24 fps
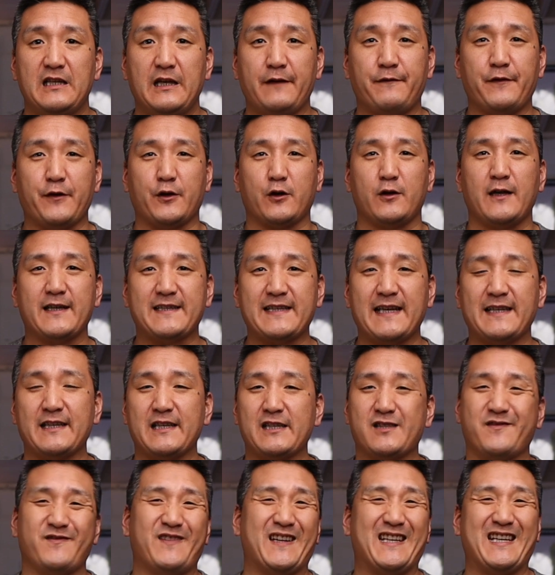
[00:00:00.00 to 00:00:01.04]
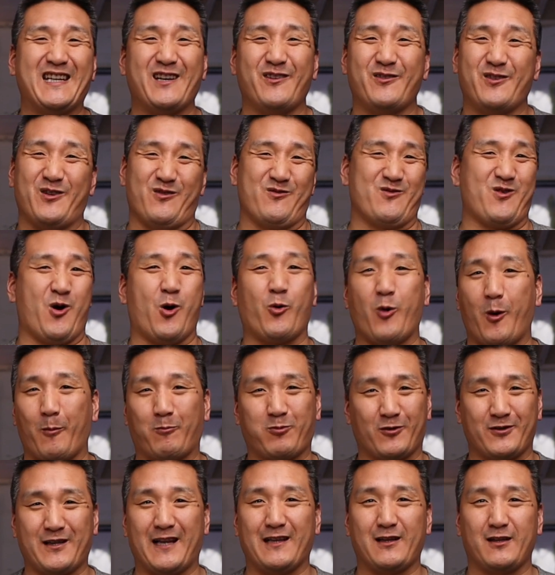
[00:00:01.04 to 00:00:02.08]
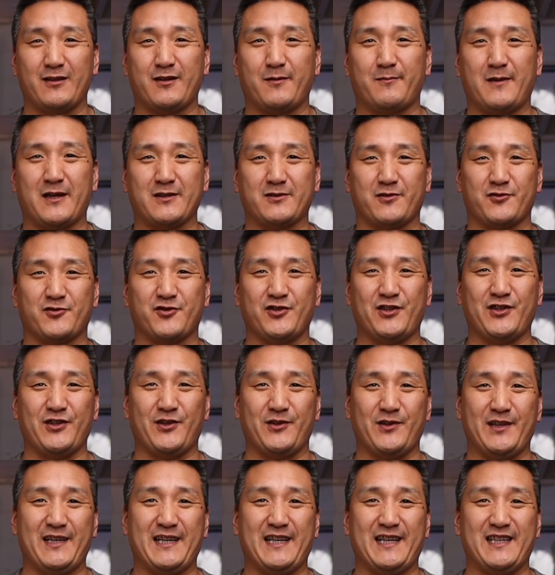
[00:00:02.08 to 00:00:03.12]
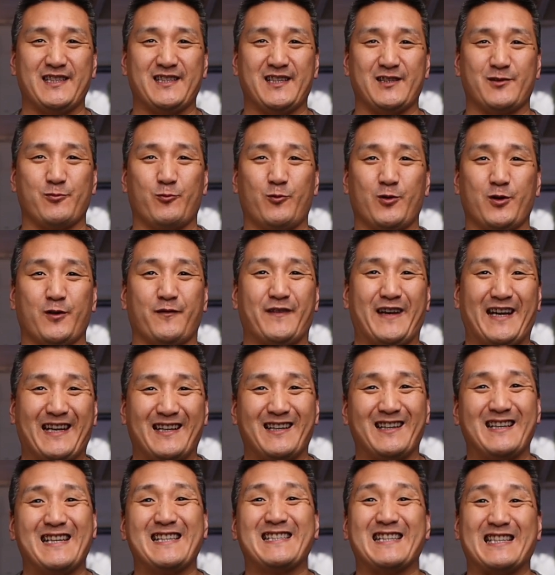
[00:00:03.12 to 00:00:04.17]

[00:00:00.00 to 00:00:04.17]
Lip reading: If you clicked on this video, you know what Brunello di Montalcino is. It's one of Italy's